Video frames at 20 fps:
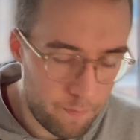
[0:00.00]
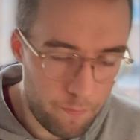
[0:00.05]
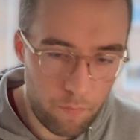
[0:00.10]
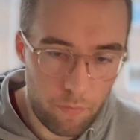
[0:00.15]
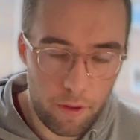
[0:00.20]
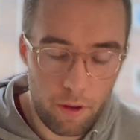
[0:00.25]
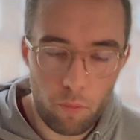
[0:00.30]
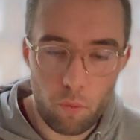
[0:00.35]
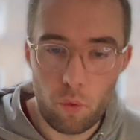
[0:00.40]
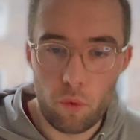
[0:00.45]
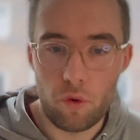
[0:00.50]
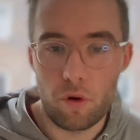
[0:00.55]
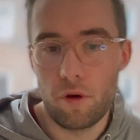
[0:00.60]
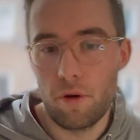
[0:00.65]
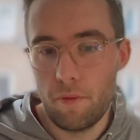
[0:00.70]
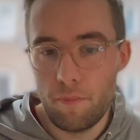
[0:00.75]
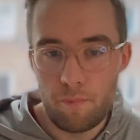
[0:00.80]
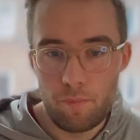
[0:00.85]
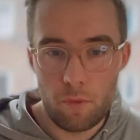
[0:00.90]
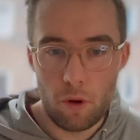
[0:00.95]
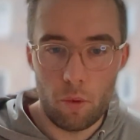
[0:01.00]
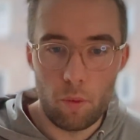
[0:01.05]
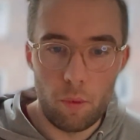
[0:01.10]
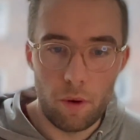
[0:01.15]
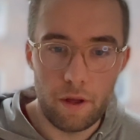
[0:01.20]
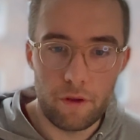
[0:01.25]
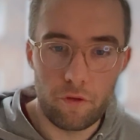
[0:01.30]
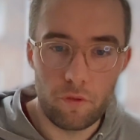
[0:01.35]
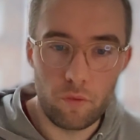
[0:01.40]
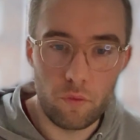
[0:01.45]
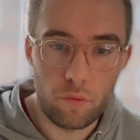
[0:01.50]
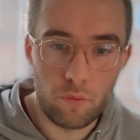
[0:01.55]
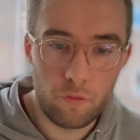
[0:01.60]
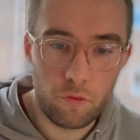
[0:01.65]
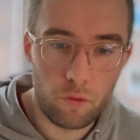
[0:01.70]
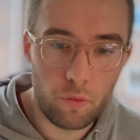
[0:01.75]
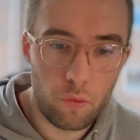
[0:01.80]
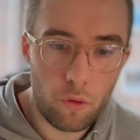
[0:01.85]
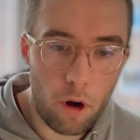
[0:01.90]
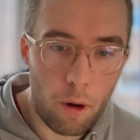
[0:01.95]
work, a way
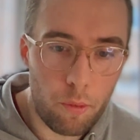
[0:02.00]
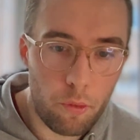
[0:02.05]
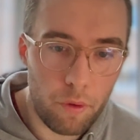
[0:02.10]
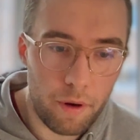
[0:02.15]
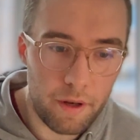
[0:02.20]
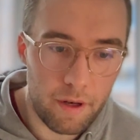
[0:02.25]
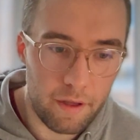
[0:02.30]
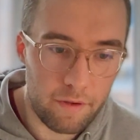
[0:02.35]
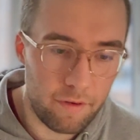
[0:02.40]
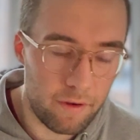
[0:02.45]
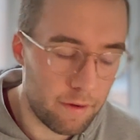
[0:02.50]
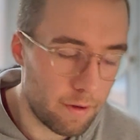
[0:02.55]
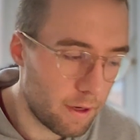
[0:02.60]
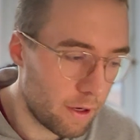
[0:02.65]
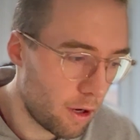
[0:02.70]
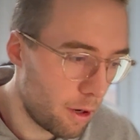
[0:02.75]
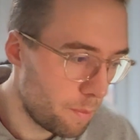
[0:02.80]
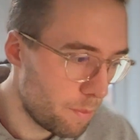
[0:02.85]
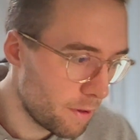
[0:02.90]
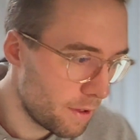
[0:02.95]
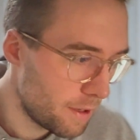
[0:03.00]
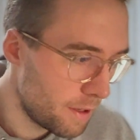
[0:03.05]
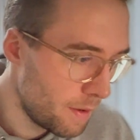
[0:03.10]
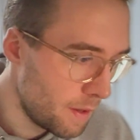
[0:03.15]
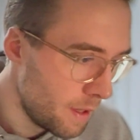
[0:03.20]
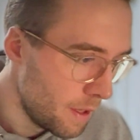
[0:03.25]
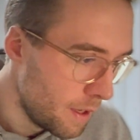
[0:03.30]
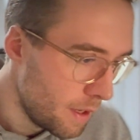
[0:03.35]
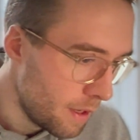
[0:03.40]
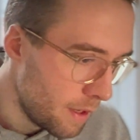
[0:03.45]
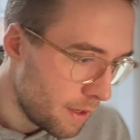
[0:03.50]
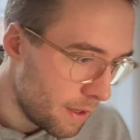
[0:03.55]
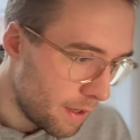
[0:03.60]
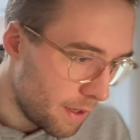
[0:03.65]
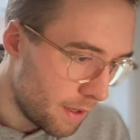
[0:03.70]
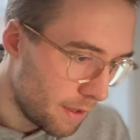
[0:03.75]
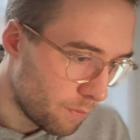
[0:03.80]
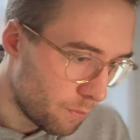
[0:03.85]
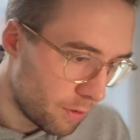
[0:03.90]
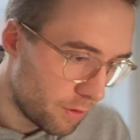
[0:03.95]
to operate as a company,
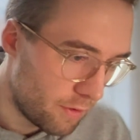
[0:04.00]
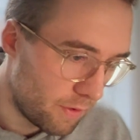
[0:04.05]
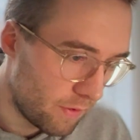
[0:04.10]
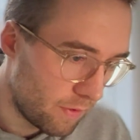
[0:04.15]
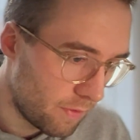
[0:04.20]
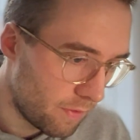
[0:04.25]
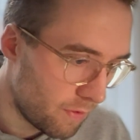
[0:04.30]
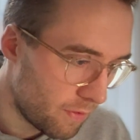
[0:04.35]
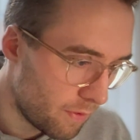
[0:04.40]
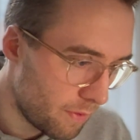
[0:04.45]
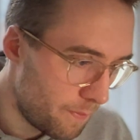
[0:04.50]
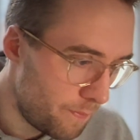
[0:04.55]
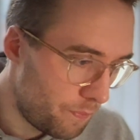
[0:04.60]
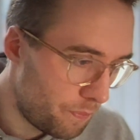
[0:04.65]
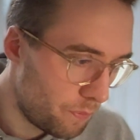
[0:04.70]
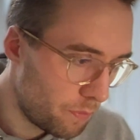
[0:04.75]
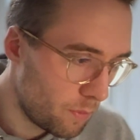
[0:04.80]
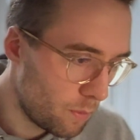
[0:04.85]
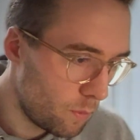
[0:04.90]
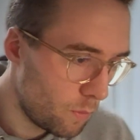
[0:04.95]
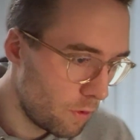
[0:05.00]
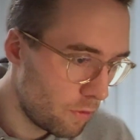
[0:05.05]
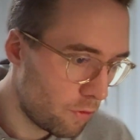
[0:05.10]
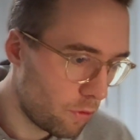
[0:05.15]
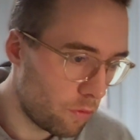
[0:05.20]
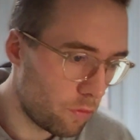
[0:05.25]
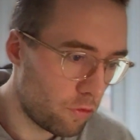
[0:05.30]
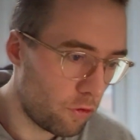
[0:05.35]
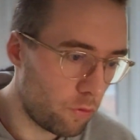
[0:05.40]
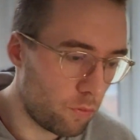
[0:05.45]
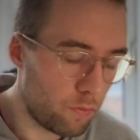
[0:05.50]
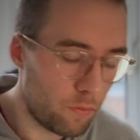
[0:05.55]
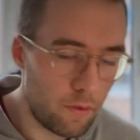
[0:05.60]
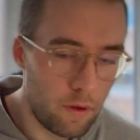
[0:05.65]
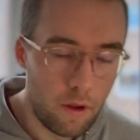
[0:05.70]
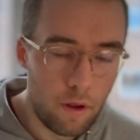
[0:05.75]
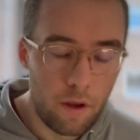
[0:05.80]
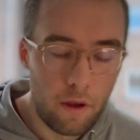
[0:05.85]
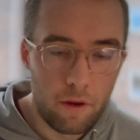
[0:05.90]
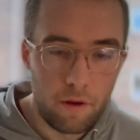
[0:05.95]
and which is so
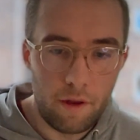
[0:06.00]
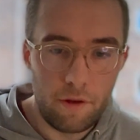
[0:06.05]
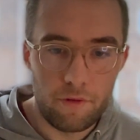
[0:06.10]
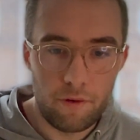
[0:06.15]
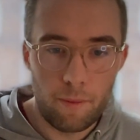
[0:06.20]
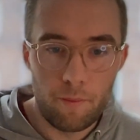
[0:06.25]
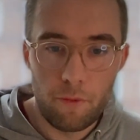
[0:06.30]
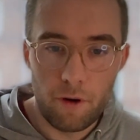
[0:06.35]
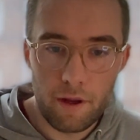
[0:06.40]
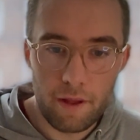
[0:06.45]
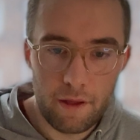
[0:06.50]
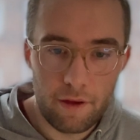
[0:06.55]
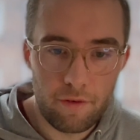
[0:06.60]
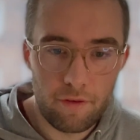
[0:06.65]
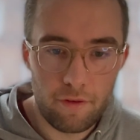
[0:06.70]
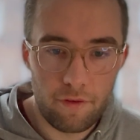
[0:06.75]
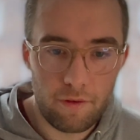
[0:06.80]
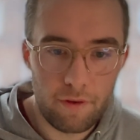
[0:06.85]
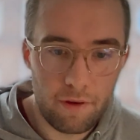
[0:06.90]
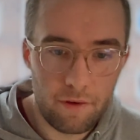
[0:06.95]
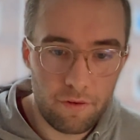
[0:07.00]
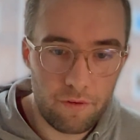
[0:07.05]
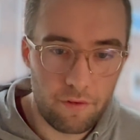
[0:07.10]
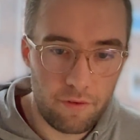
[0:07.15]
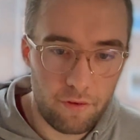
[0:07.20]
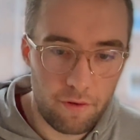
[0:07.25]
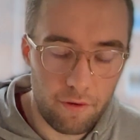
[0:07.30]
in some way this is